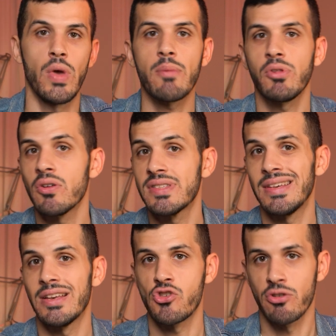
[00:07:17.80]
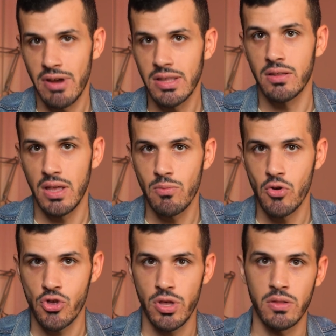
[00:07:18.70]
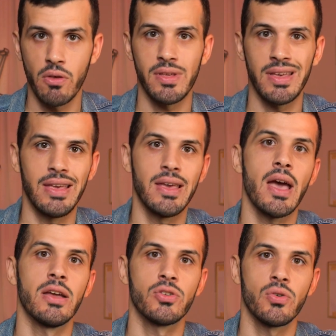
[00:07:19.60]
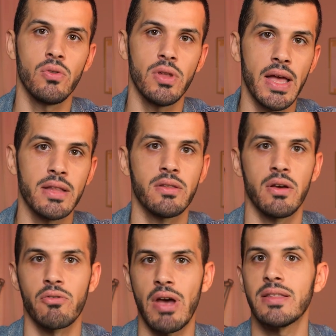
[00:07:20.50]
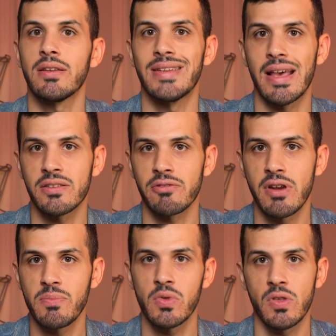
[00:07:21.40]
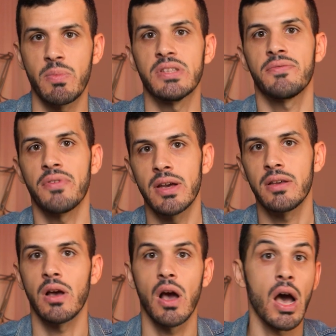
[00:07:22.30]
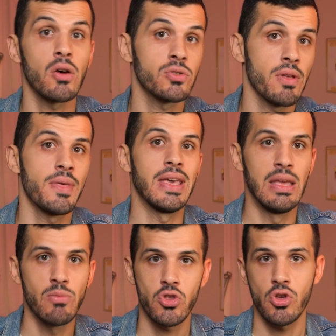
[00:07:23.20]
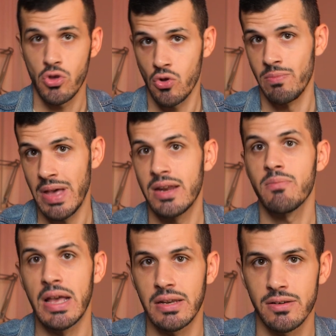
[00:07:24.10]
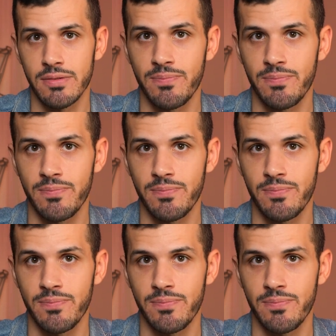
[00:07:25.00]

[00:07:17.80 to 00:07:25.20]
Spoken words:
We upload the generated image into the AI tool and write a text script specifying how the image should be animated.